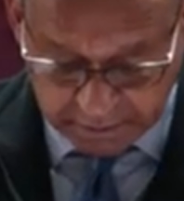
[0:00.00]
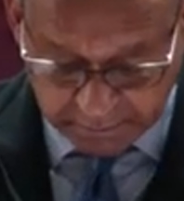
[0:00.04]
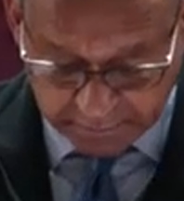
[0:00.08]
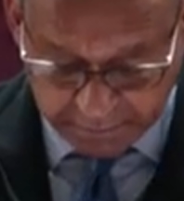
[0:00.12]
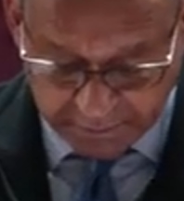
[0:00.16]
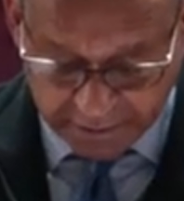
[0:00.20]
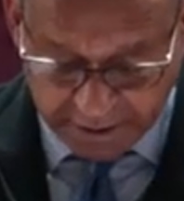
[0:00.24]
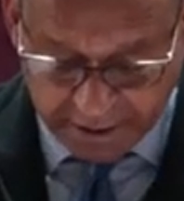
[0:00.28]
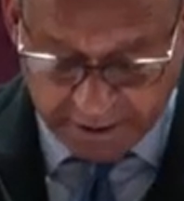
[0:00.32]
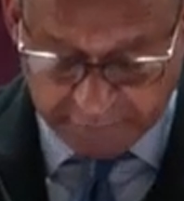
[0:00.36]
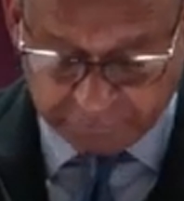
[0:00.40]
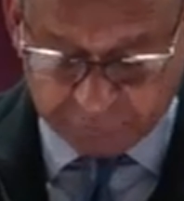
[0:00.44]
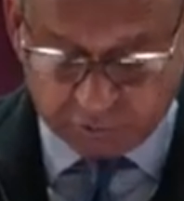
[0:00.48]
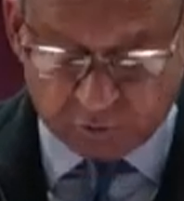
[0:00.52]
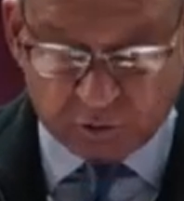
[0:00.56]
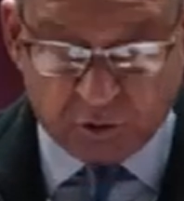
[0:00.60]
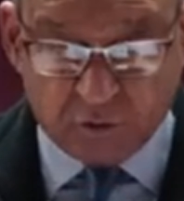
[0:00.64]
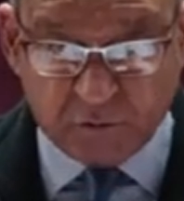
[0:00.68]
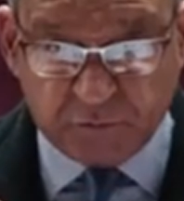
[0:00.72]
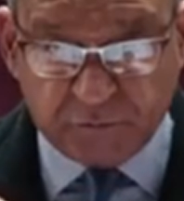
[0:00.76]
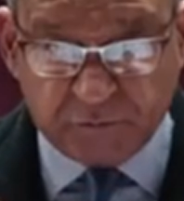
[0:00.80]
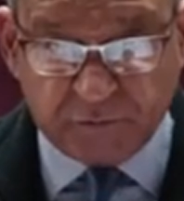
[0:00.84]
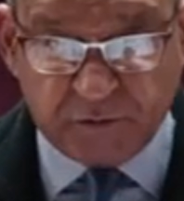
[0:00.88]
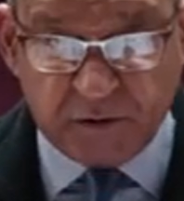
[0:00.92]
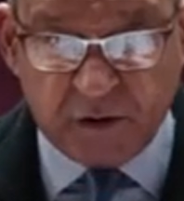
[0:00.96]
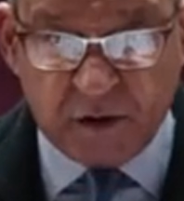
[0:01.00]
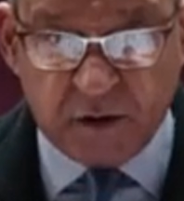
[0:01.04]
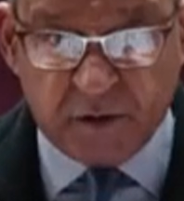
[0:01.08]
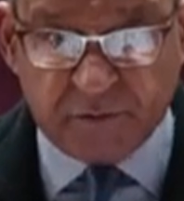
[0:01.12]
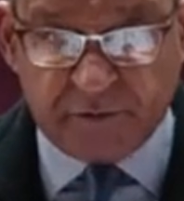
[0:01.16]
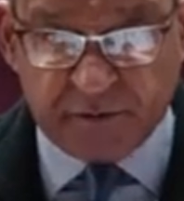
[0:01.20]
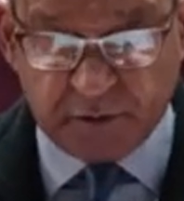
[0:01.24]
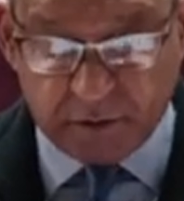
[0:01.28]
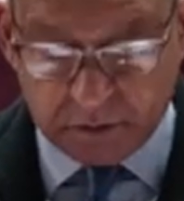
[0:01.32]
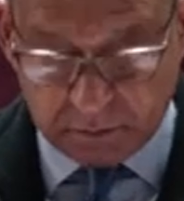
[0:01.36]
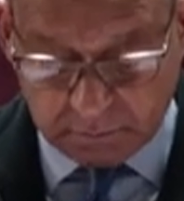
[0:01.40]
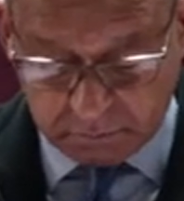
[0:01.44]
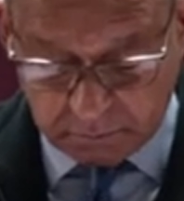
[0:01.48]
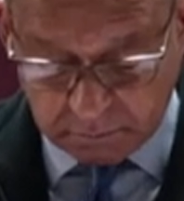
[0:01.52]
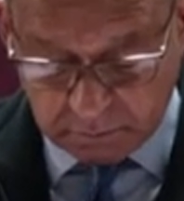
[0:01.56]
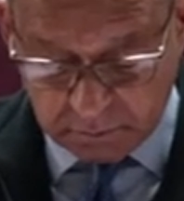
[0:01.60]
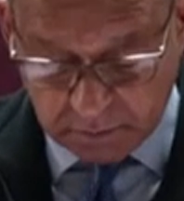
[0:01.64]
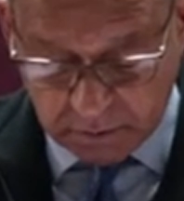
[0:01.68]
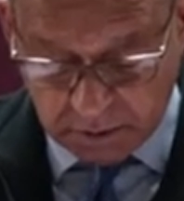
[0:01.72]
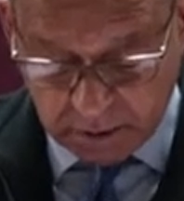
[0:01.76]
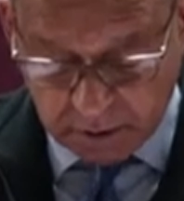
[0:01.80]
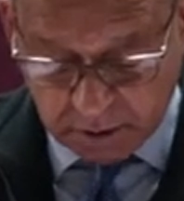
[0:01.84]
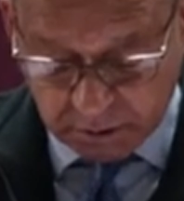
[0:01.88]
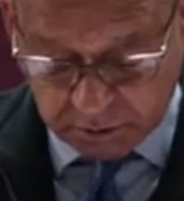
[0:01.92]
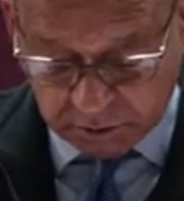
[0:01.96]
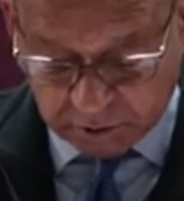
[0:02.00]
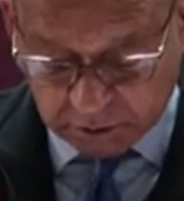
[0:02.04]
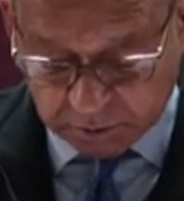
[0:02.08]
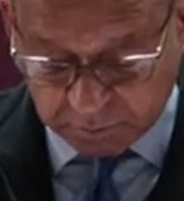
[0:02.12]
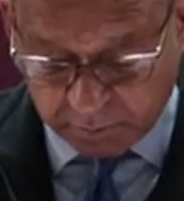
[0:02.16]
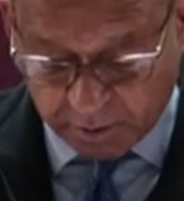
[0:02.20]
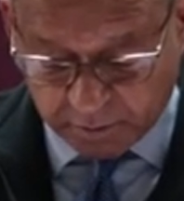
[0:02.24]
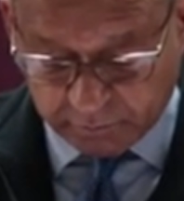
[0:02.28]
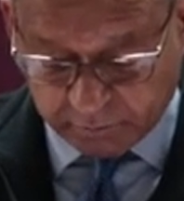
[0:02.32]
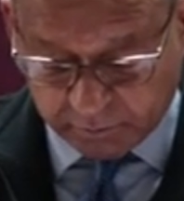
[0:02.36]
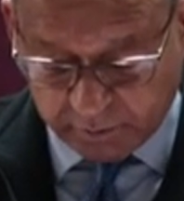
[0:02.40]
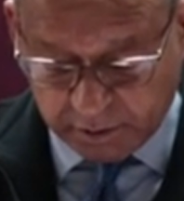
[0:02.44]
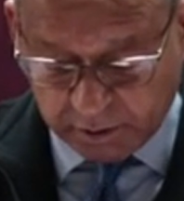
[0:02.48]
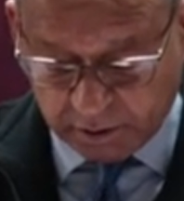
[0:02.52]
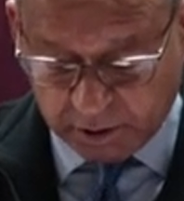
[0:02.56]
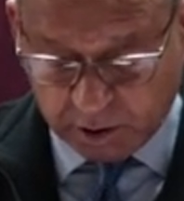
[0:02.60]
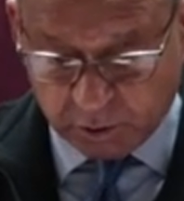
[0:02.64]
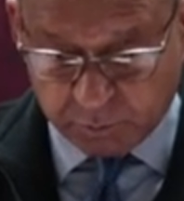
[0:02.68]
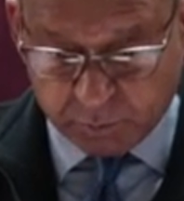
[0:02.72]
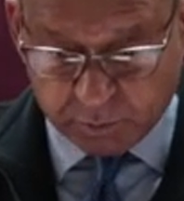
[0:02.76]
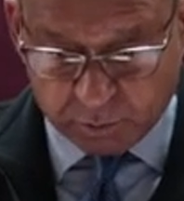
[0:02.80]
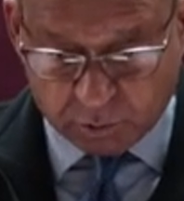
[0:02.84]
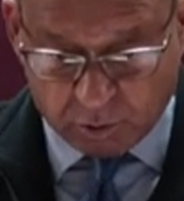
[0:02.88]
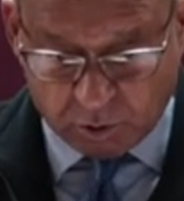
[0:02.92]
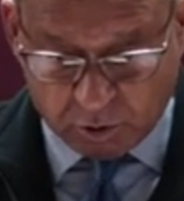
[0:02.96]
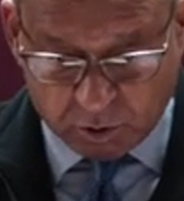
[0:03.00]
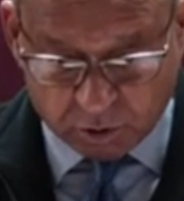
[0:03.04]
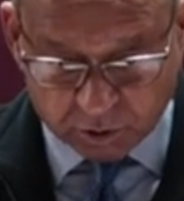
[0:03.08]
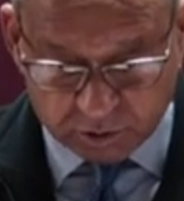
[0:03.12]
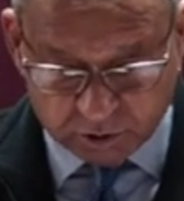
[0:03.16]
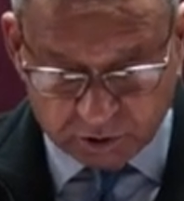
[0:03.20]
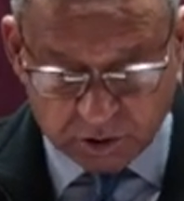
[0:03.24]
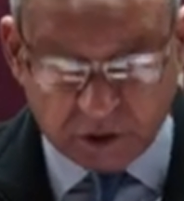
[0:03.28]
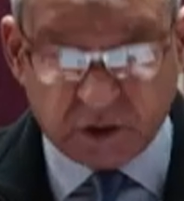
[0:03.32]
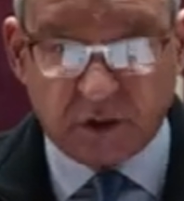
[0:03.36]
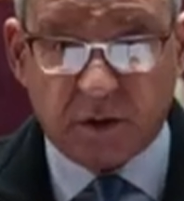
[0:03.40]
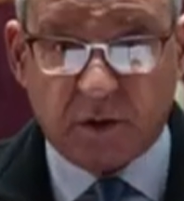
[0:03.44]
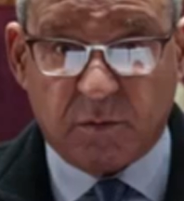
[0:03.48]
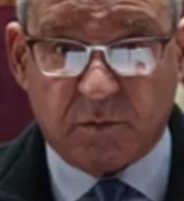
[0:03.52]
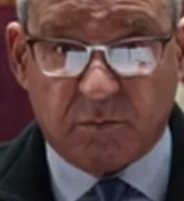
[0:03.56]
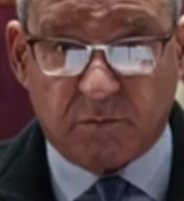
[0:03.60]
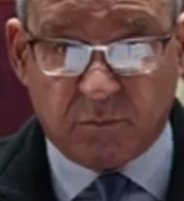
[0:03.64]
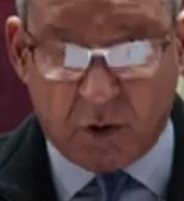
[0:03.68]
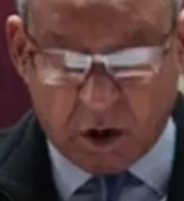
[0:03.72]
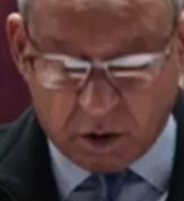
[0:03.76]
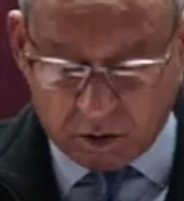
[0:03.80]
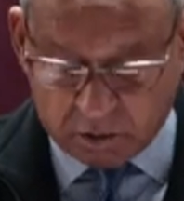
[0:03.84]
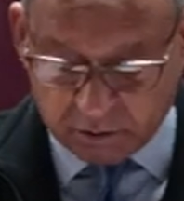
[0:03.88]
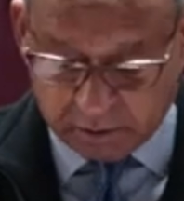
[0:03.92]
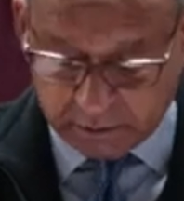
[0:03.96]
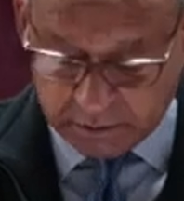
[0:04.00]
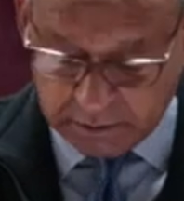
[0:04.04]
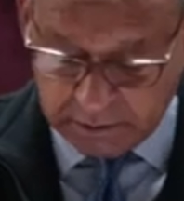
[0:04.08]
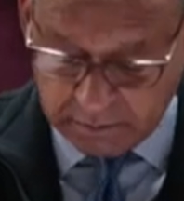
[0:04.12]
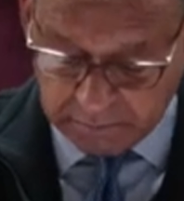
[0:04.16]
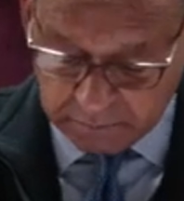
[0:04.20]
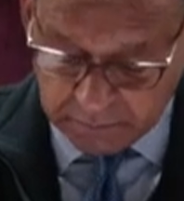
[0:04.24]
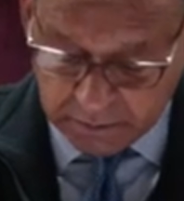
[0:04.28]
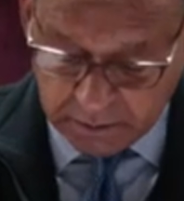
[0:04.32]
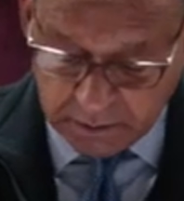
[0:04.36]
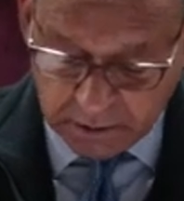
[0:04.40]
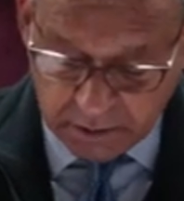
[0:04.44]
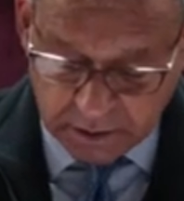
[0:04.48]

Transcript: They have to go further, smothering it with haughty mockery,